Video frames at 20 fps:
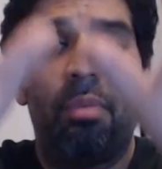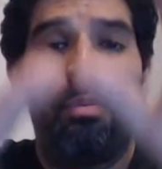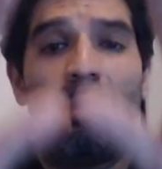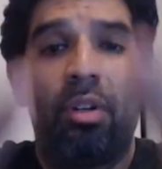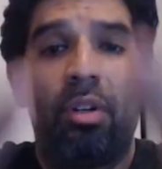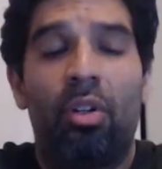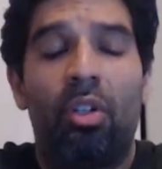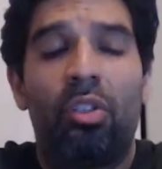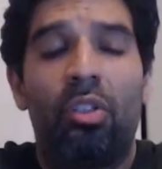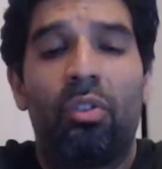but
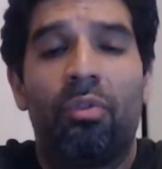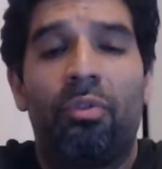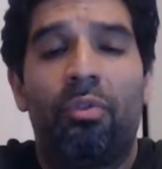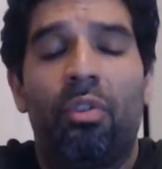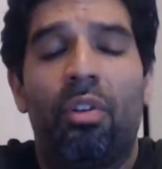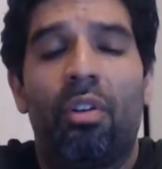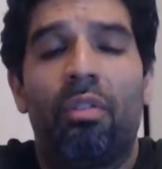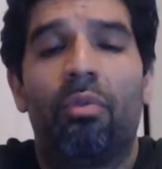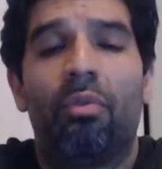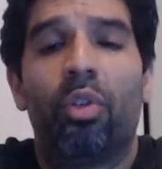also
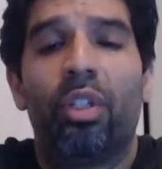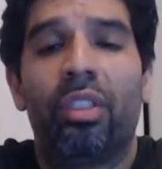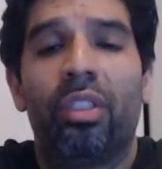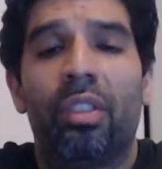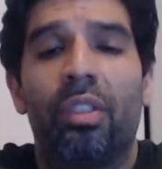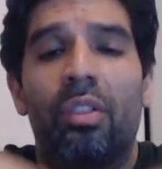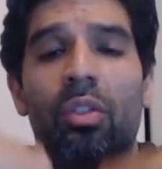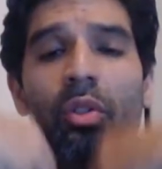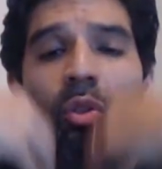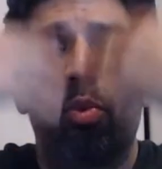for our
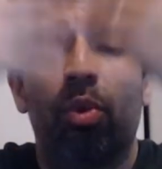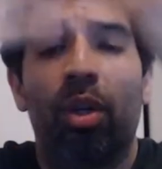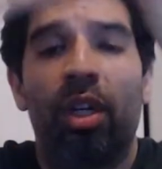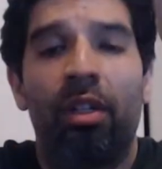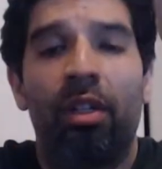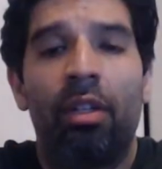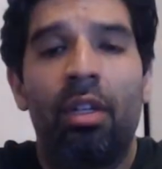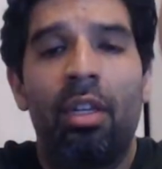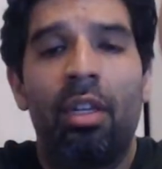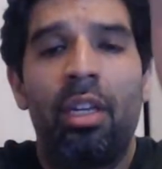voices as
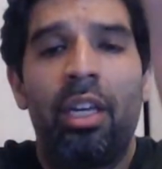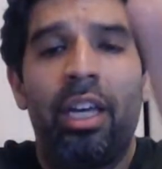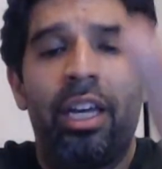well,